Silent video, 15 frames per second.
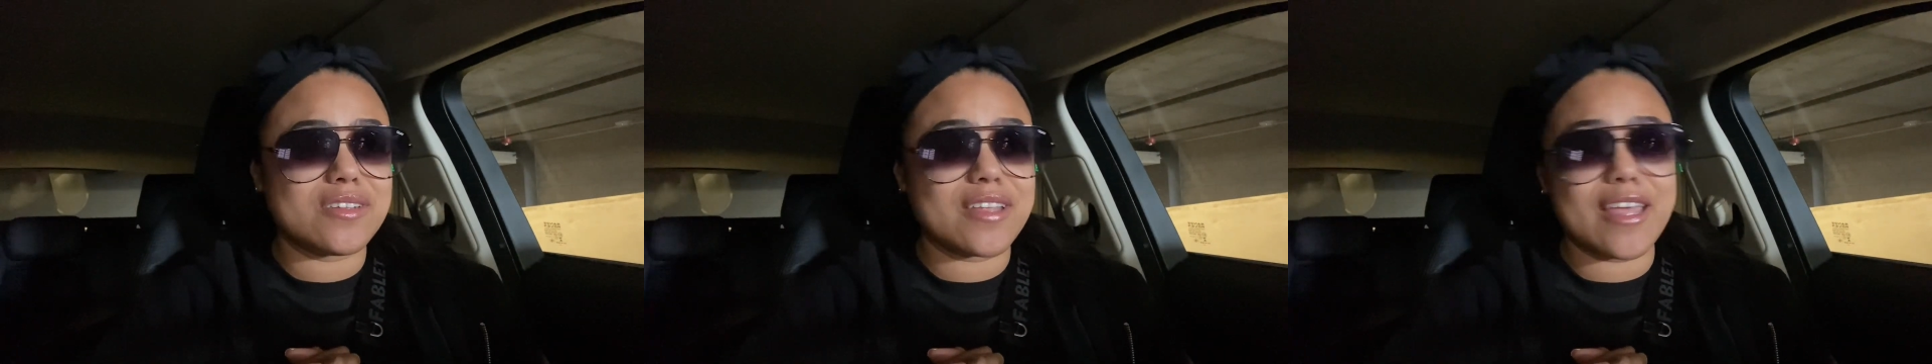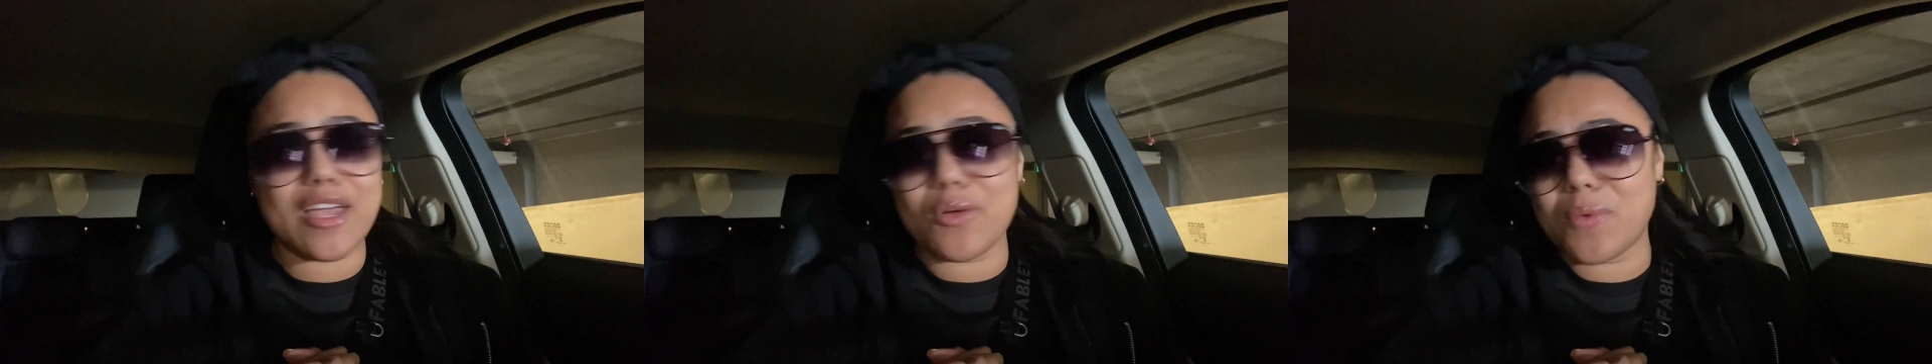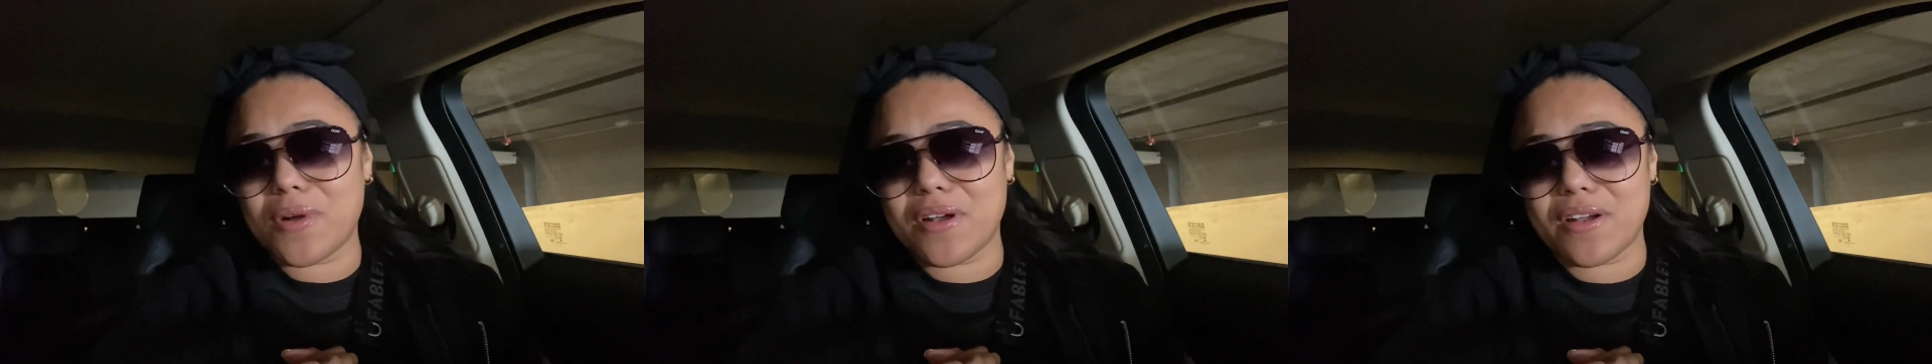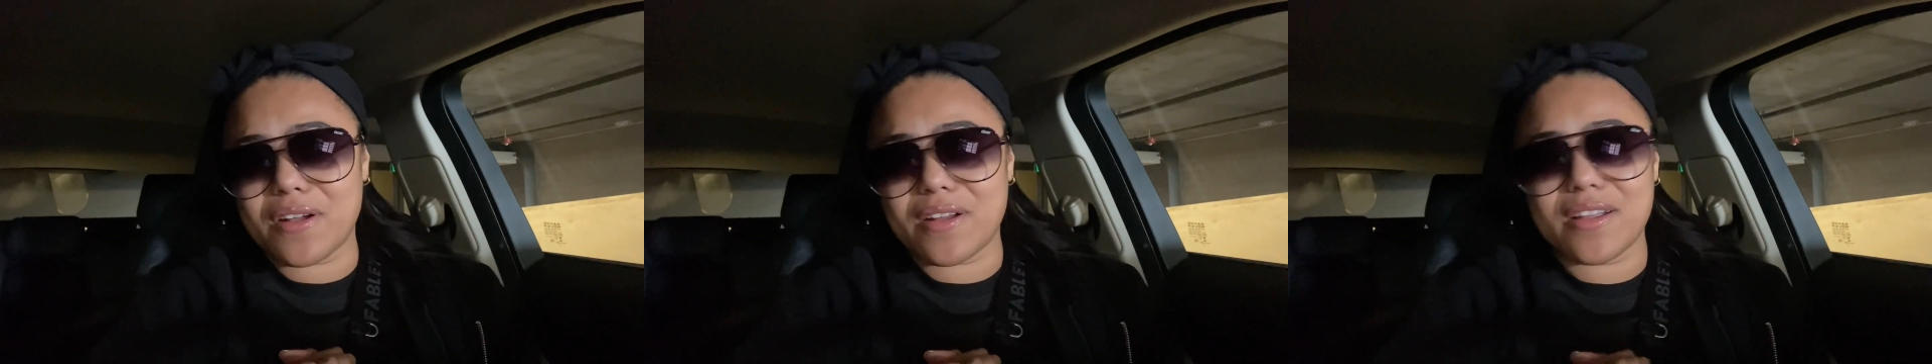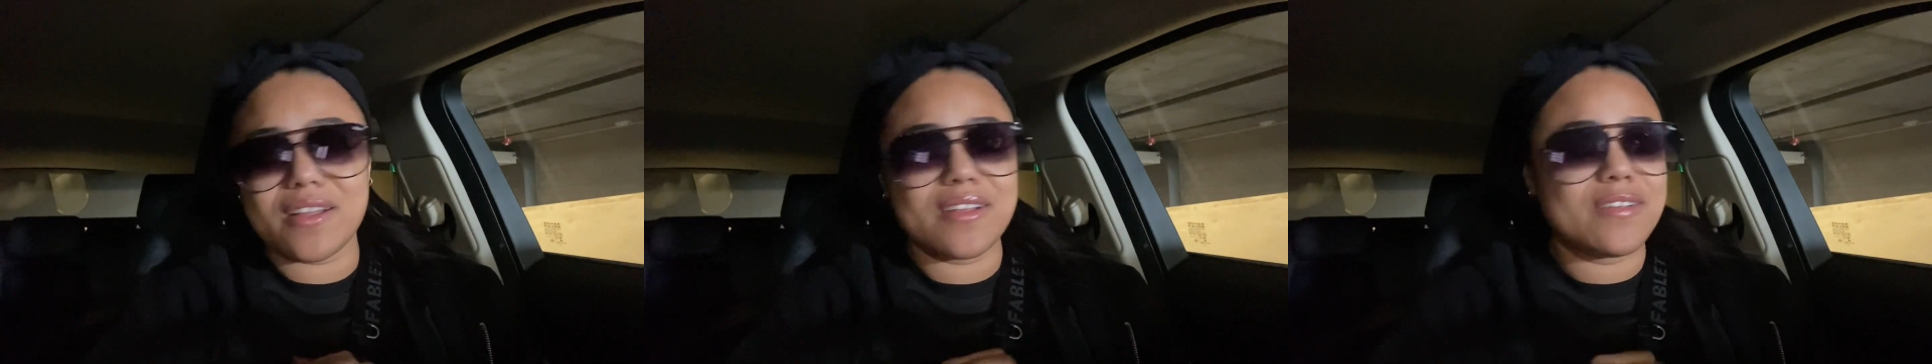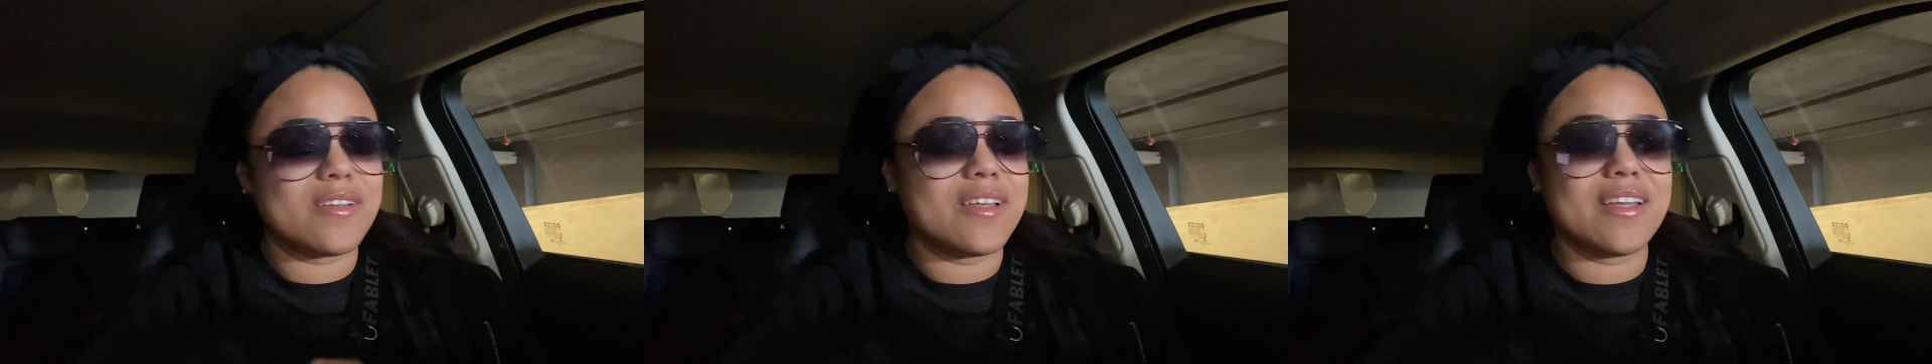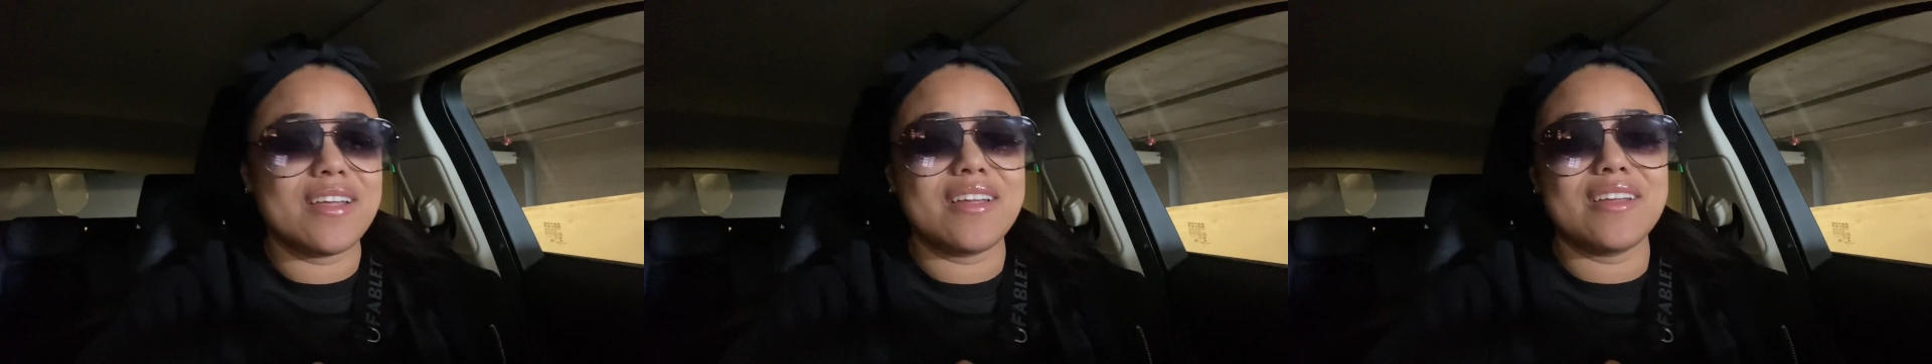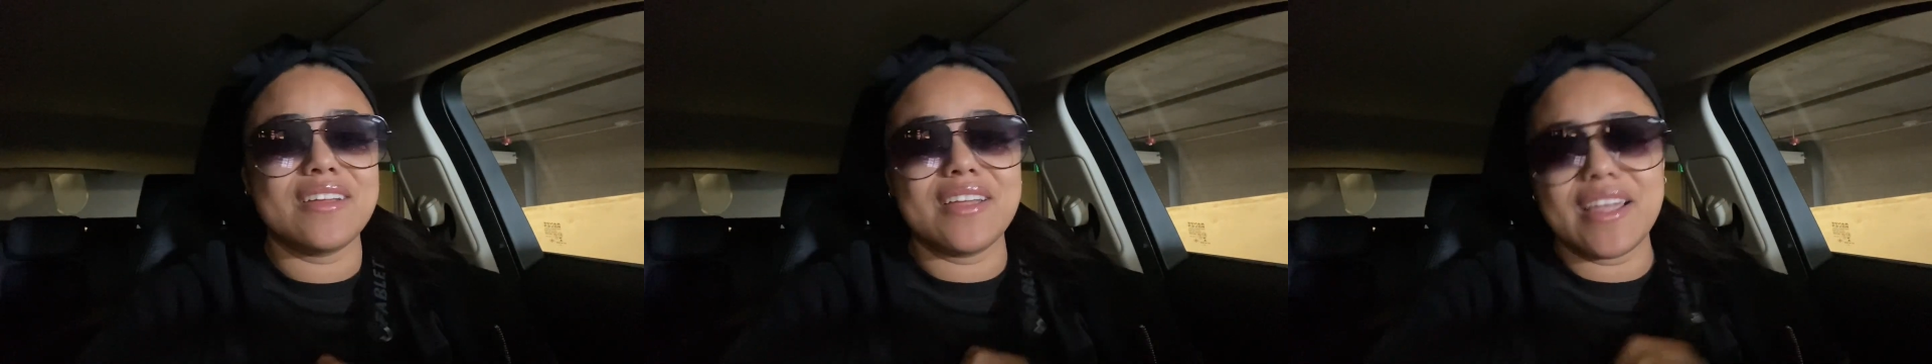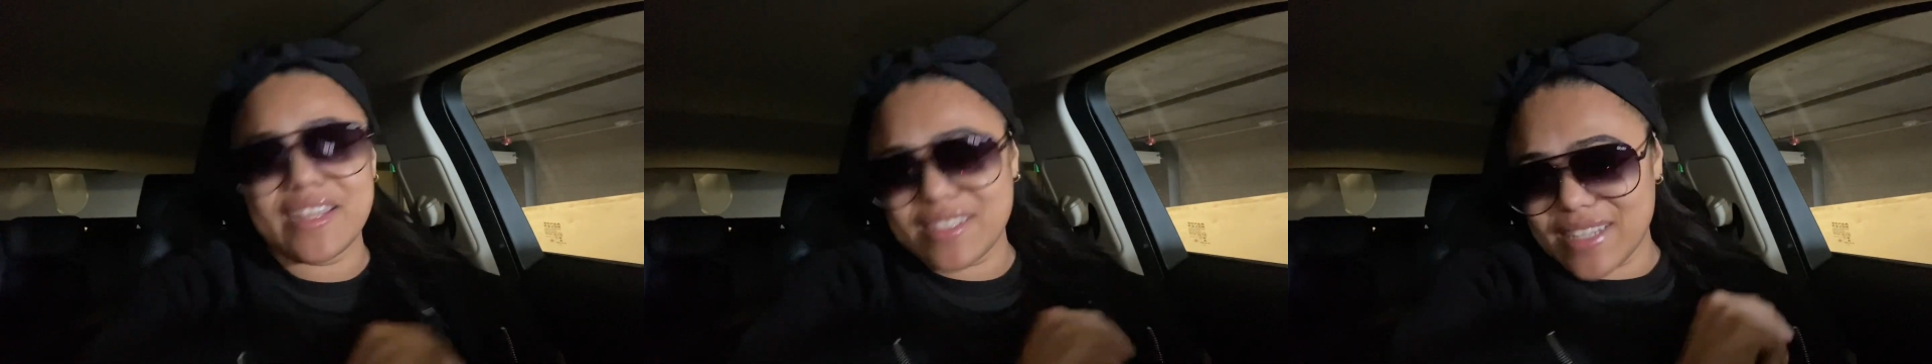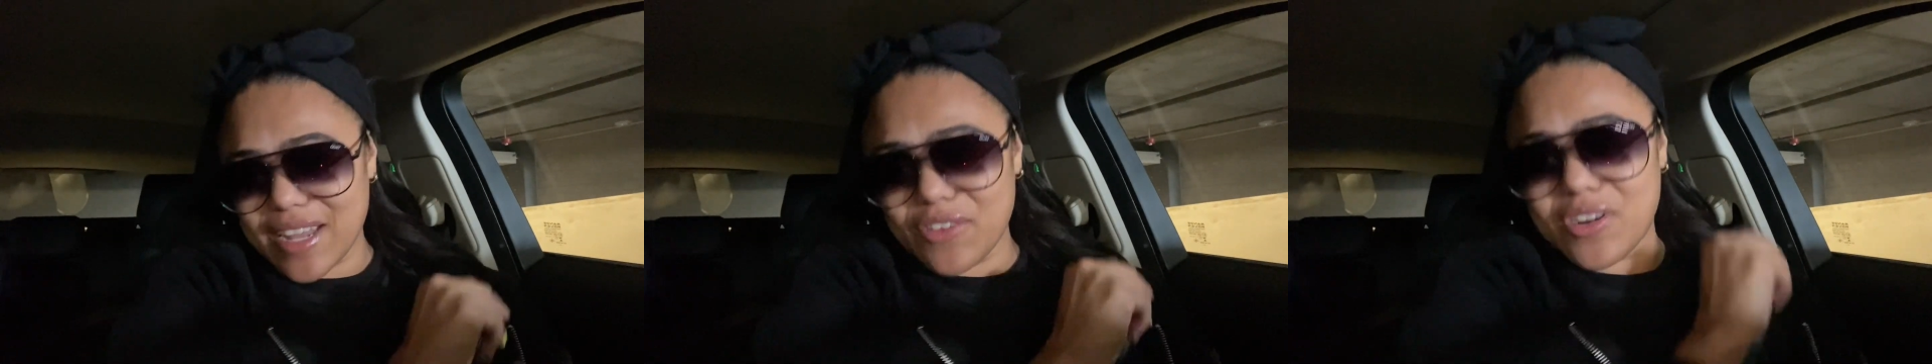gig work,
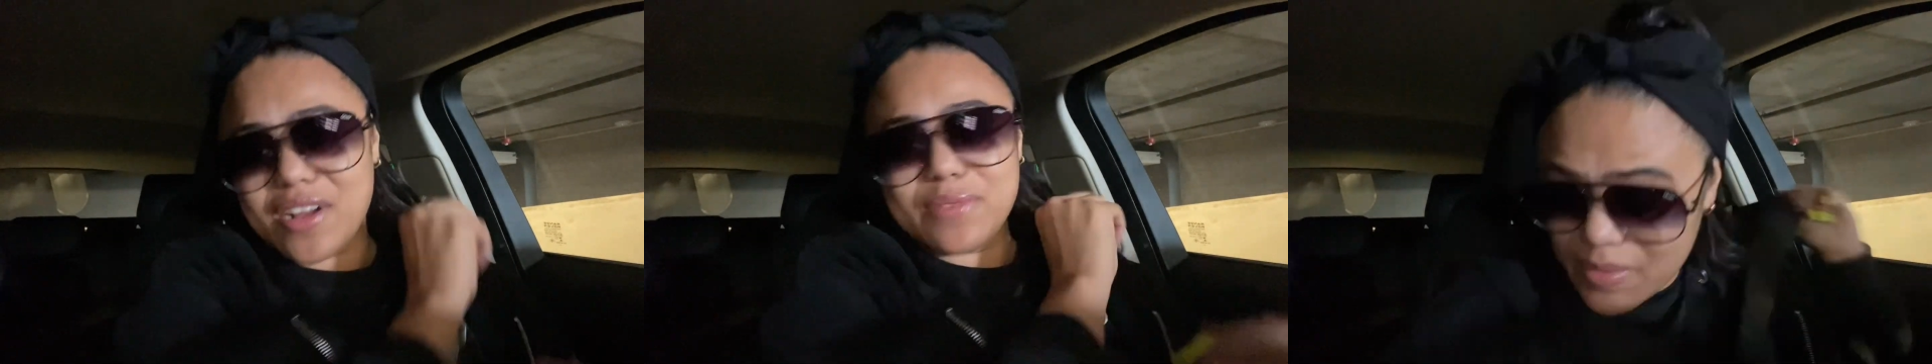etc.